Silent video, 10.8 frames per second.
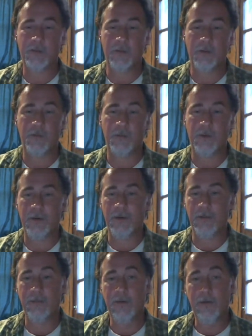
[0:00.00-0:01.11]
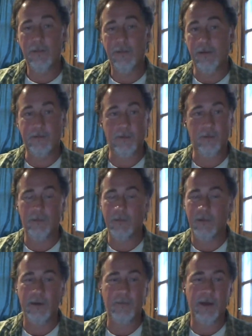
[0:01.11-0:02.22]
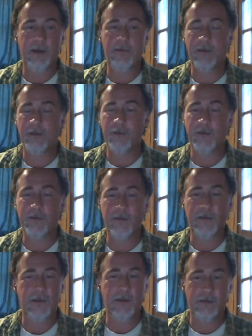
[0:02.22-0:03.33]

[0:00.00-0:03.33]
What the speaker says: So yeah, so anybody that's interested,